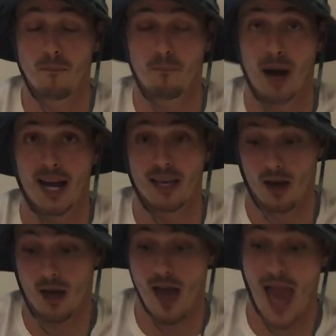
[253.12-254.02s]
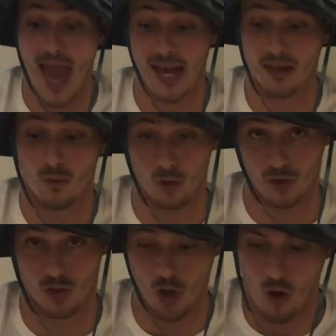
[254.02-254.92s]
my egg with
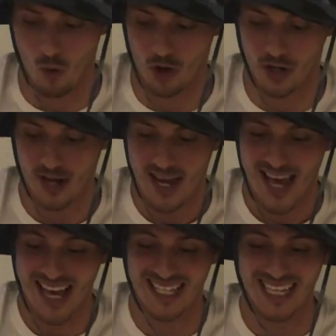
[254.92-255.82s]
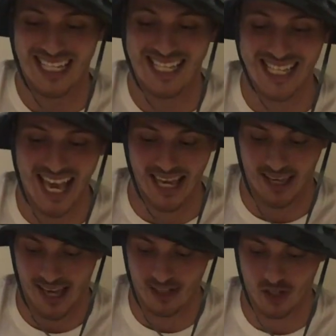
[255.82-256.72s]
the salt water is going to sink.
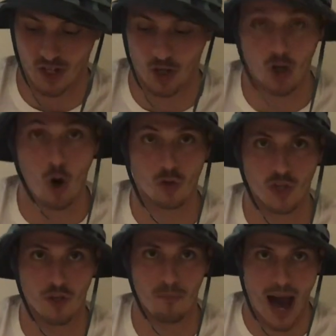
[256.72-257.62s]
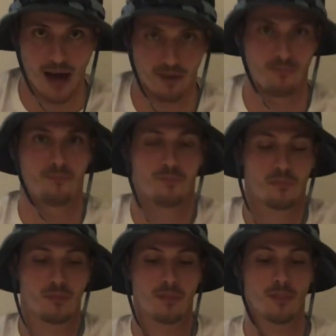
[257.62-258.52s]
It's going to go to the bottom.
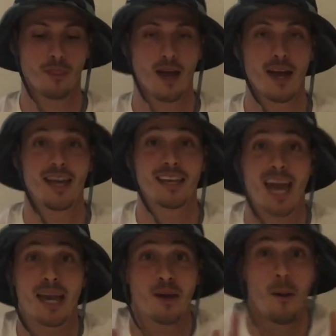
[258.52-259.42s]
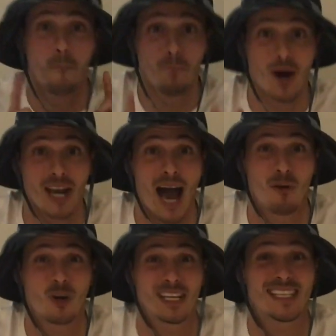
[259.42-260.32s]
Okay, but I
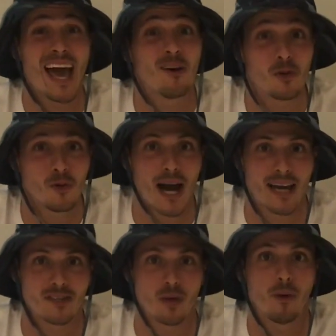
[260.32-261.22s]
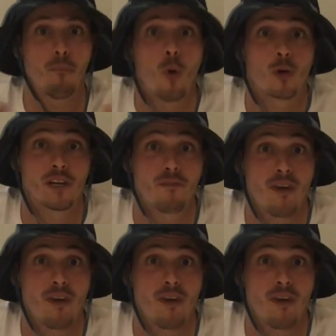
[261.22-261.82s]
want to tell you guys some important